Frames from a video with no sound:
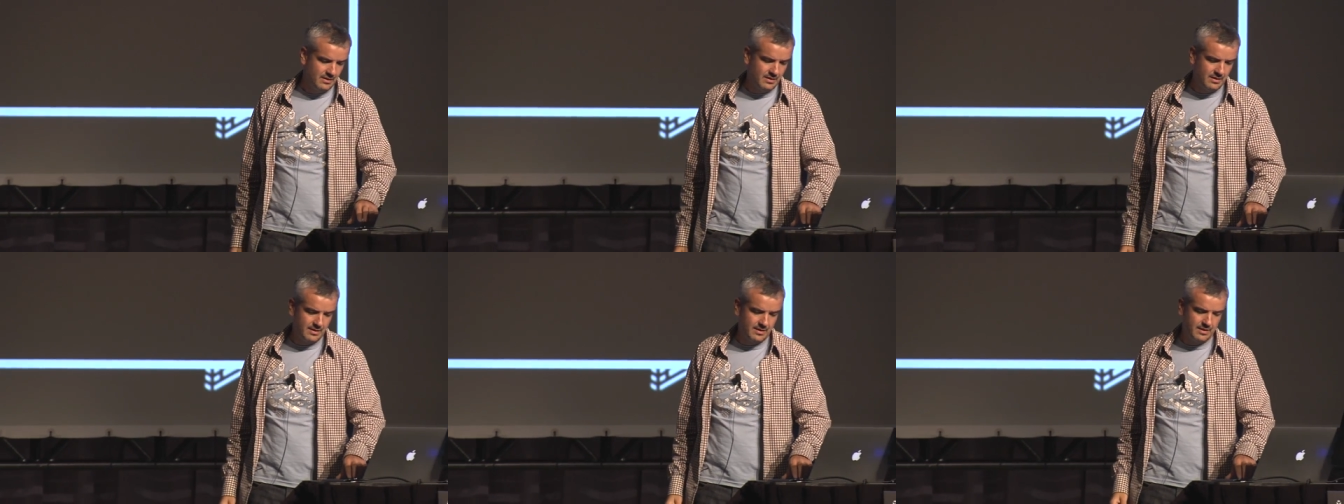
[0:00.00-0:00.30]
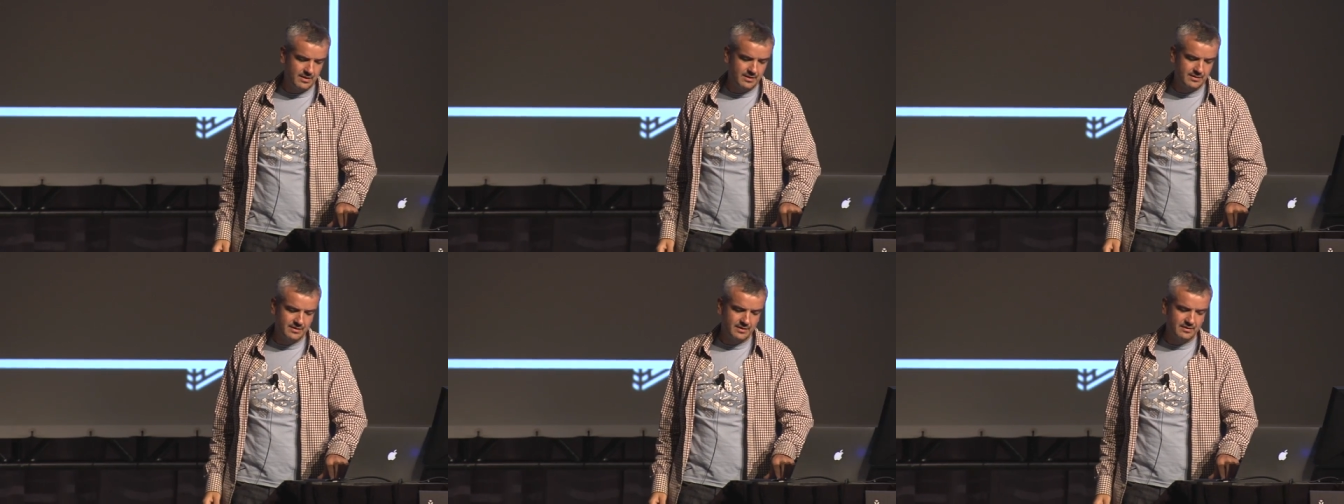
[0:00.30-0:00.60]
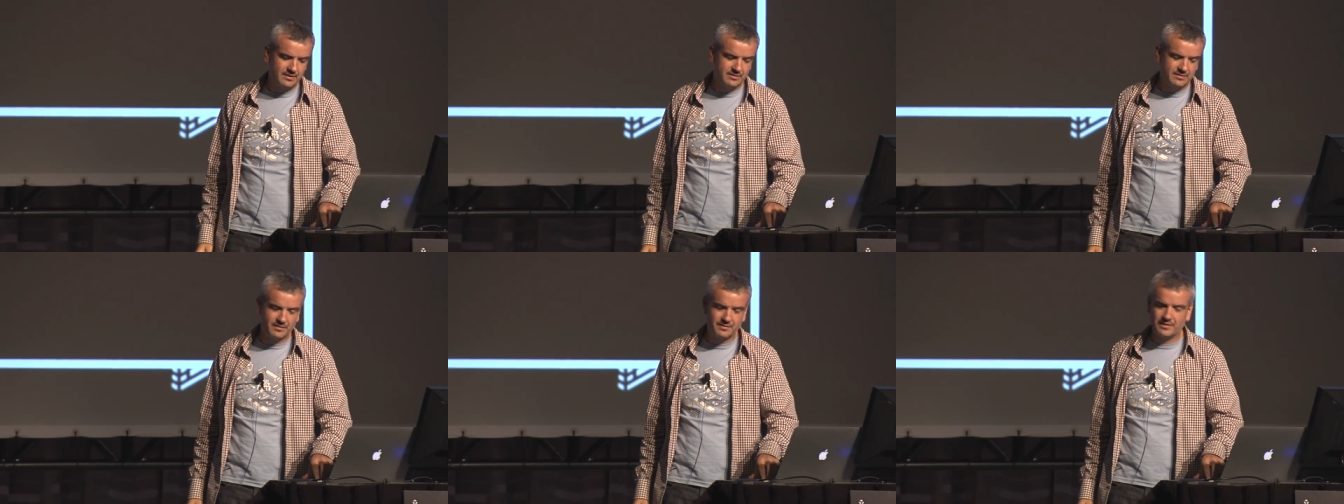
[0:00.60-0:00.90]
And then
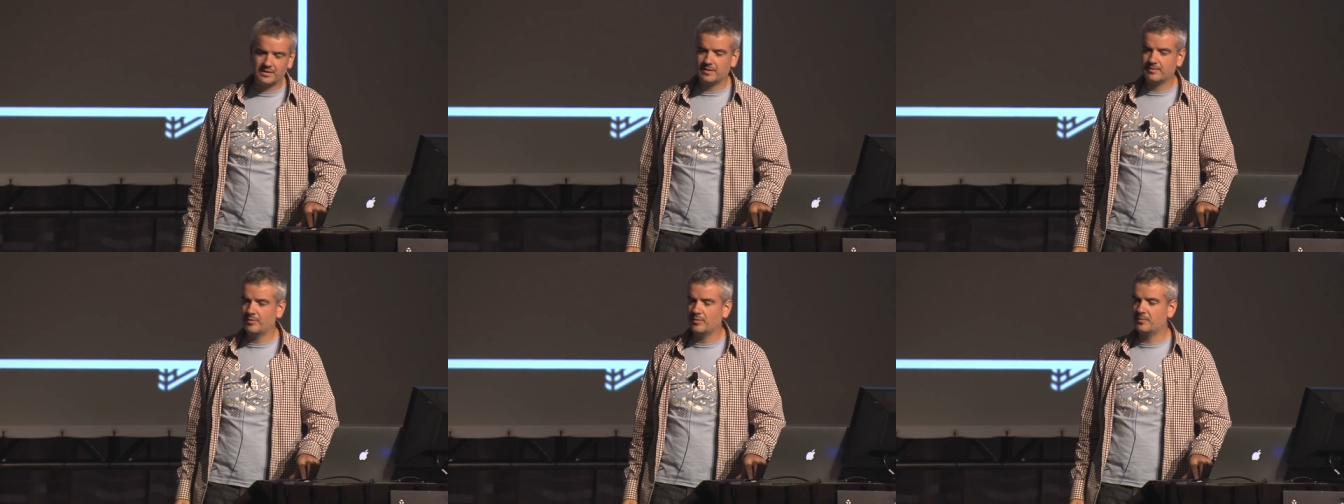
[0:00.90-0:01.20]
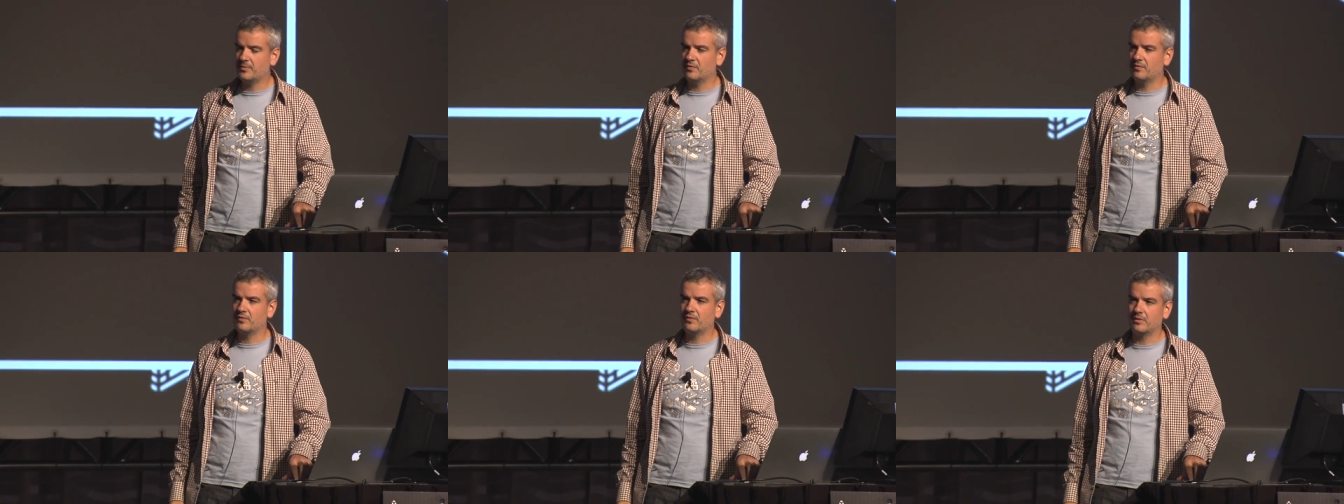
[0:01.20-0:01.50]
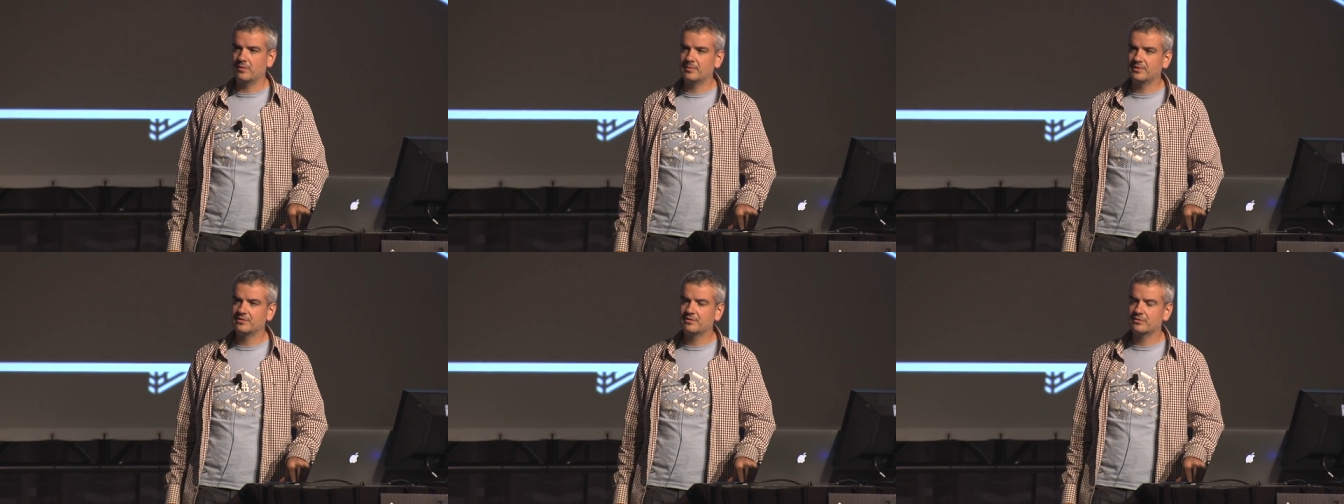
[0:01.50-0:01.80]
there's a thing about
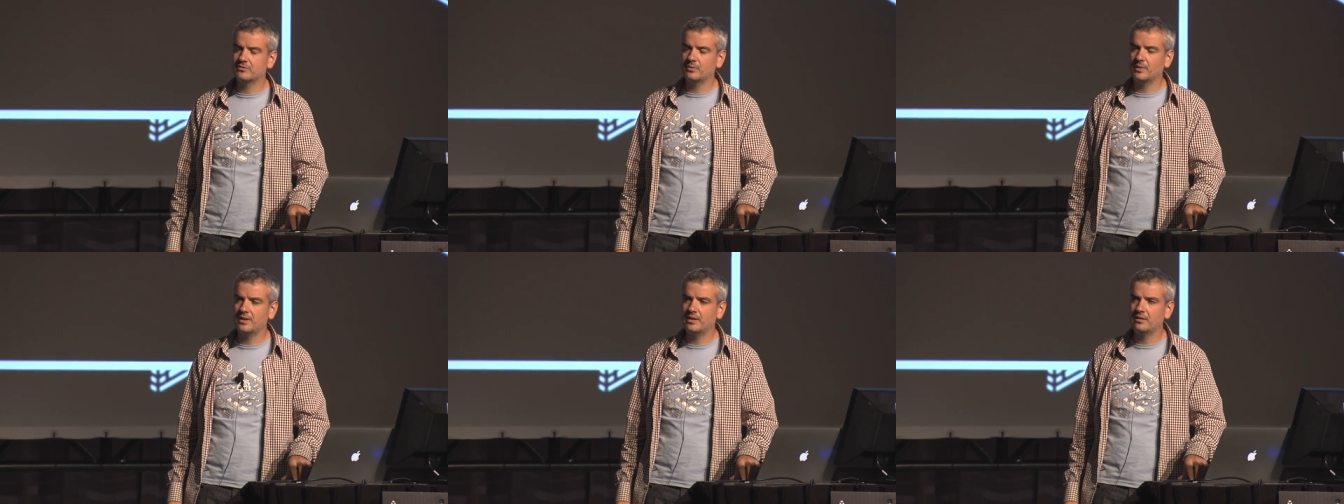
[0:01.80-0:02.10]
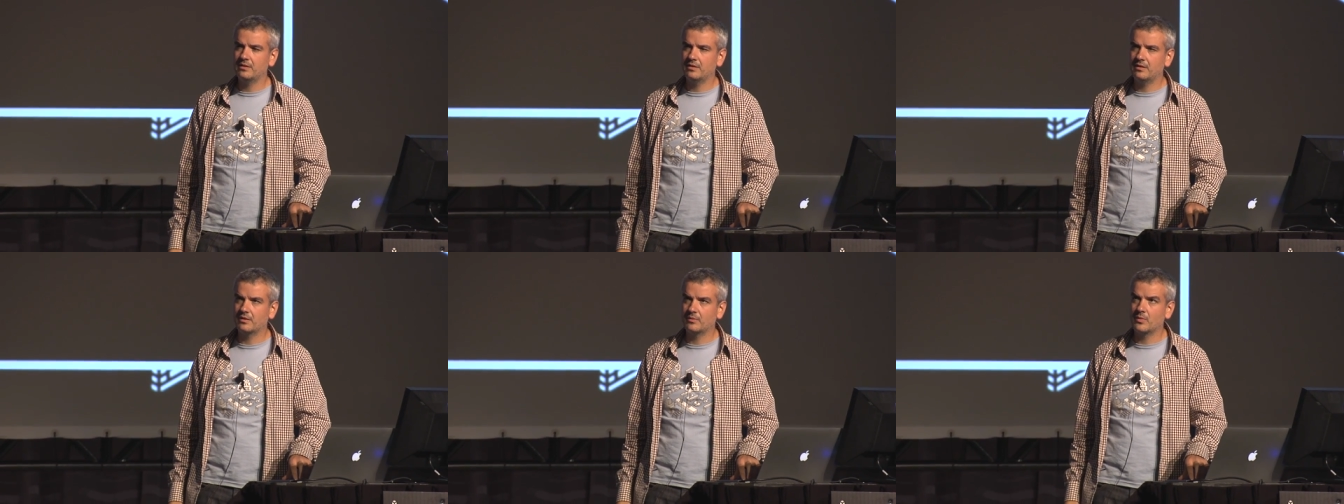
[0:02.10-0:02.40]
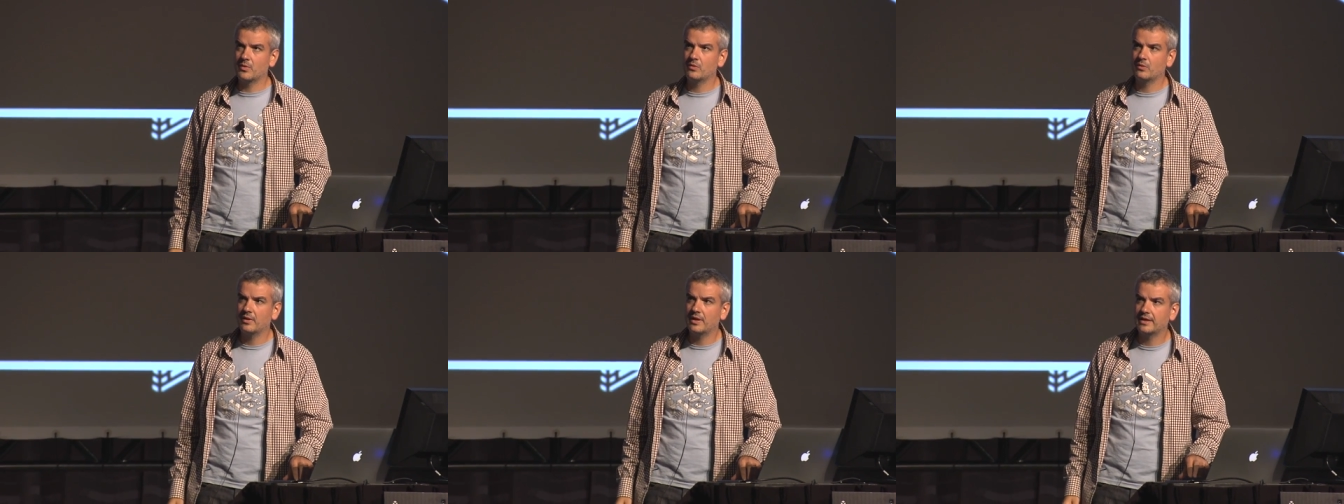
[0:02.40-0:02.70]
performance as well. Like
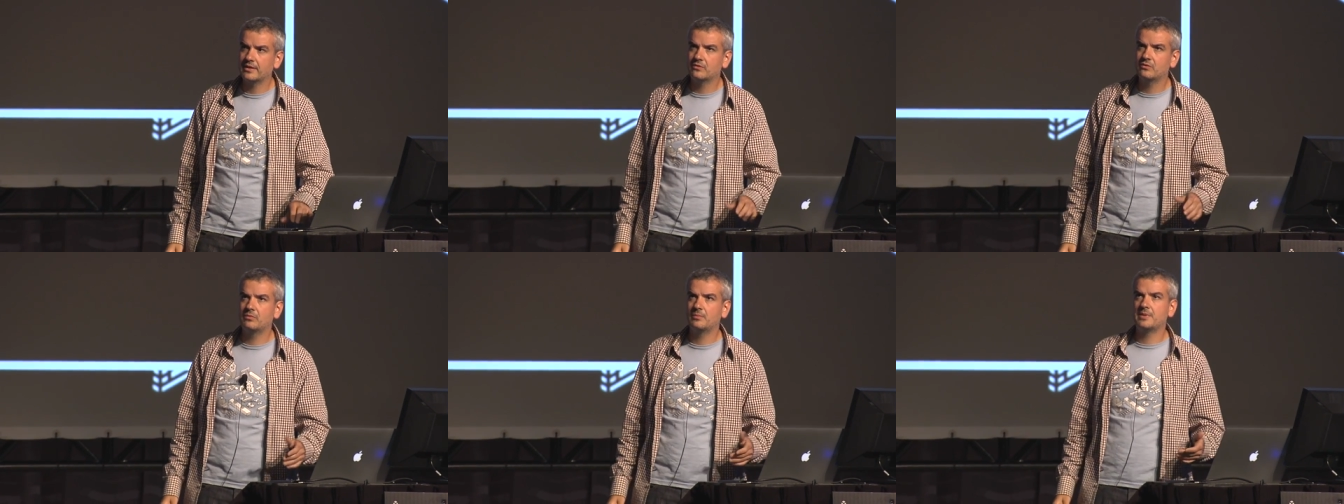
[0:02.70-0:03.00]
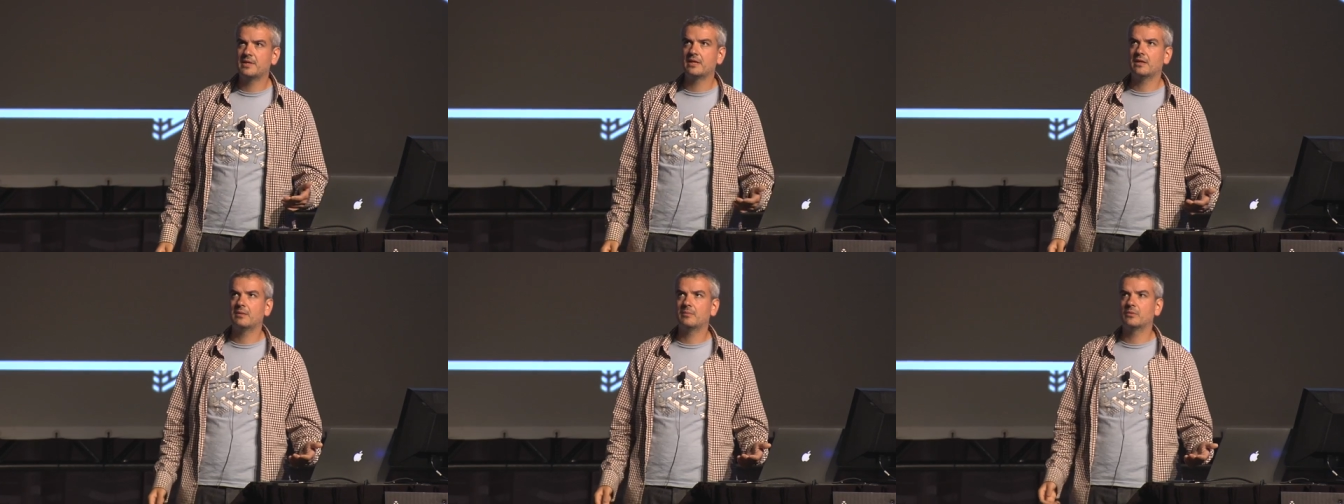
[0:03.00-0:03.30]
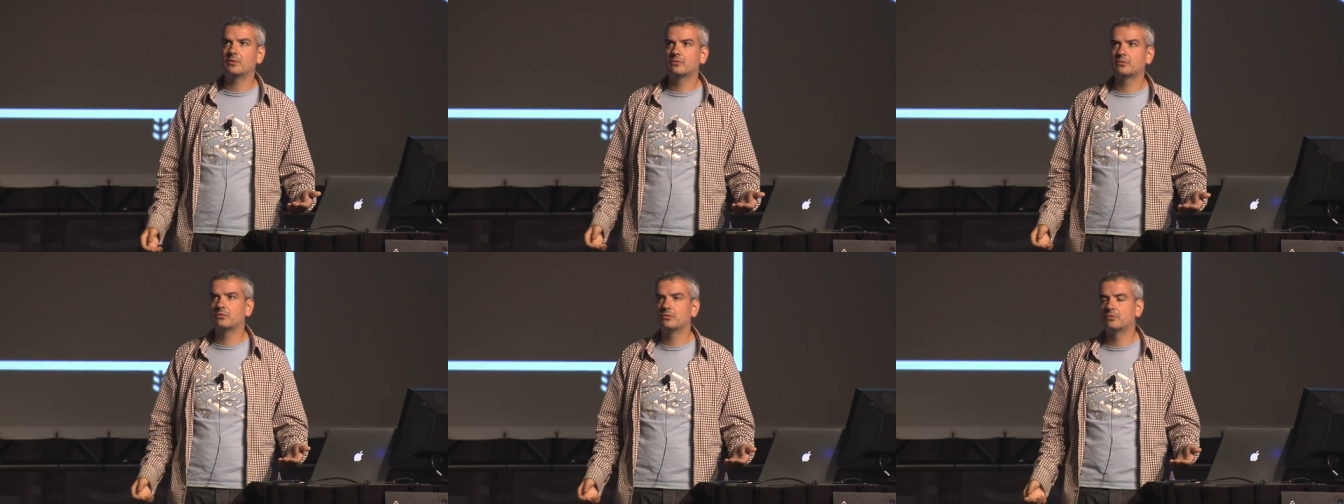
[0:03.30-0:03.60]
we would like to be
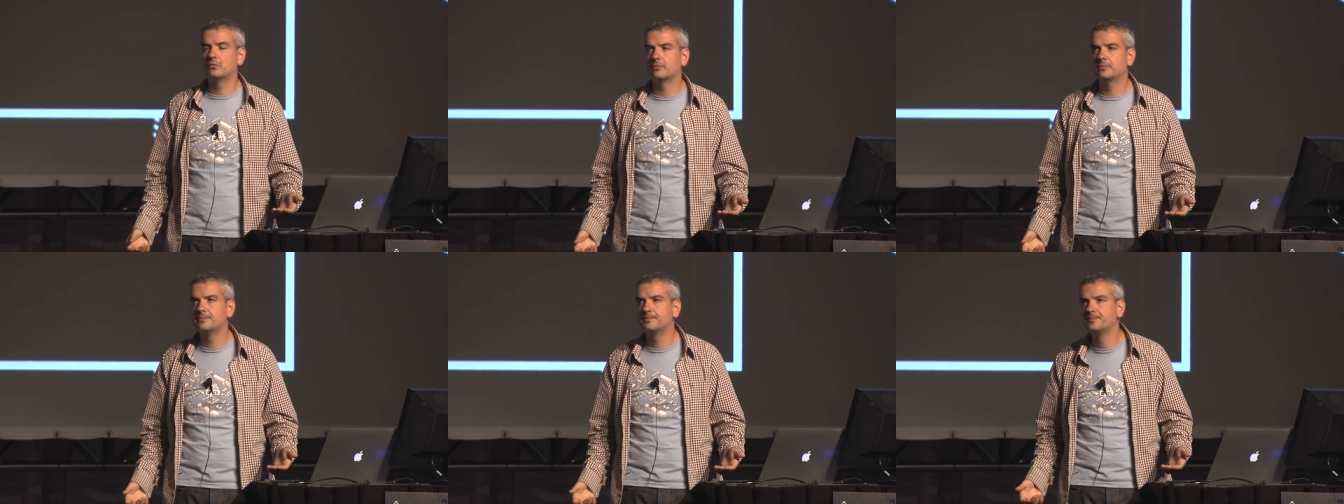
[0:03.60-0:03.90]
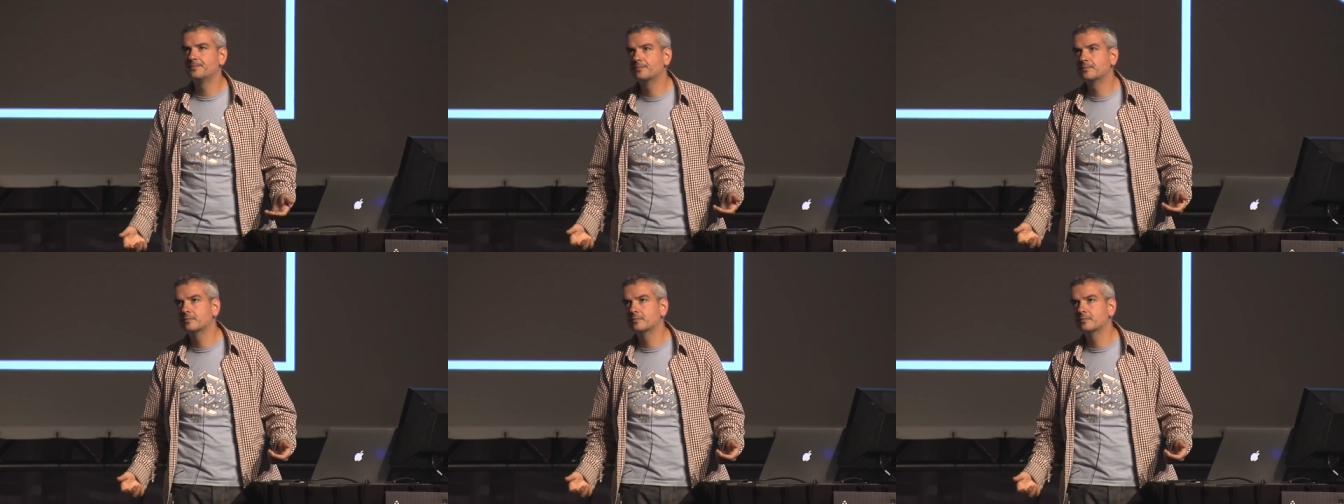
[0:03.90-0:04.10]
able to